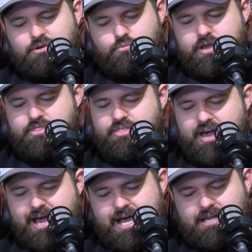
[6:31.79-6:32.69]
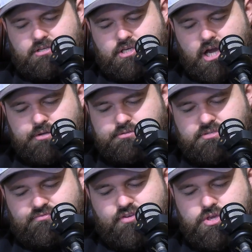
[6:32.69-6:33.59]
with
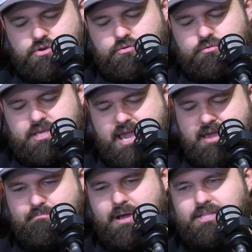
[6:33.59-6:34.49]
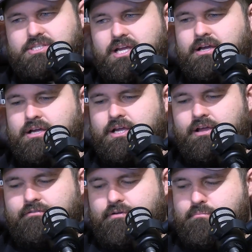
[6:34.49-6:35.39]
Coates for you, Cam Munster
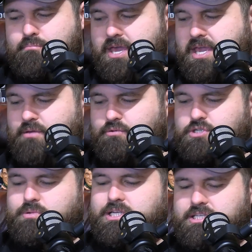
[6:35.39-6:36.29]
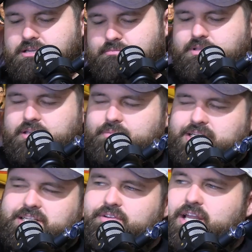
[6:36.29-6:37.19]
for me, which means that you
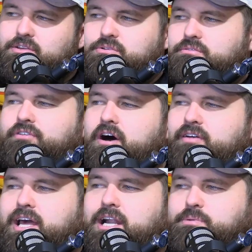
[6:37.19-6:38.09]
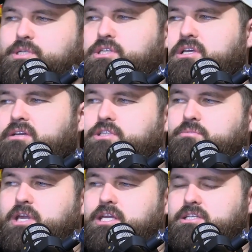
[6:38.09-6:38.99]
must have another good 5'8" up your sleeve, which
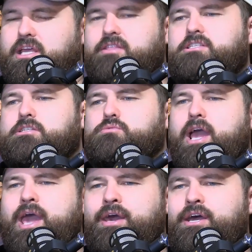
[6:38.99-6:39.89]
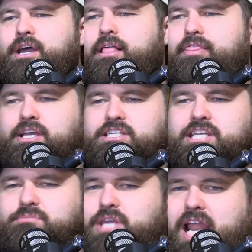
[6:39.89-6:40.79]
I'm keen to see. And this is where these
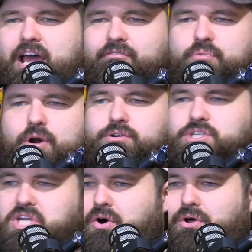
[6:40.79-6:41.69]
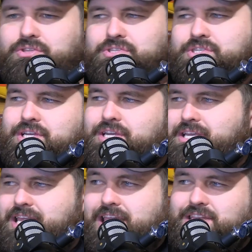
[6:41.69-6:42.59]
teams are going to have pros and cons
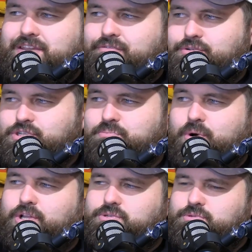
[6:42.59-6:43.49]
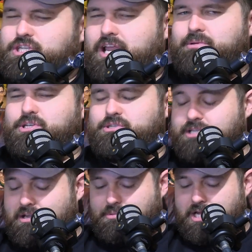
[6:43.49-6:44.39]
in different spots, which is going to be
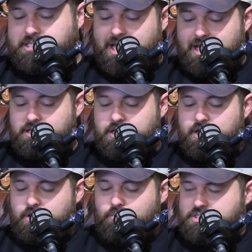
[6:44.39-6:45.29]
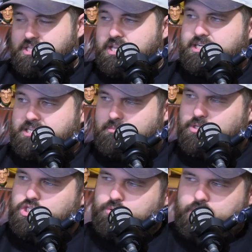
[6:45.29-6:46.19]
interesting how it plays out. What's the next team?
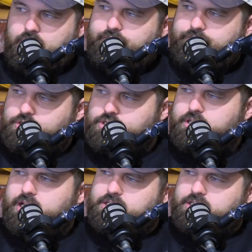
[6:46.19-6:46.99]
And do you want to go first on the next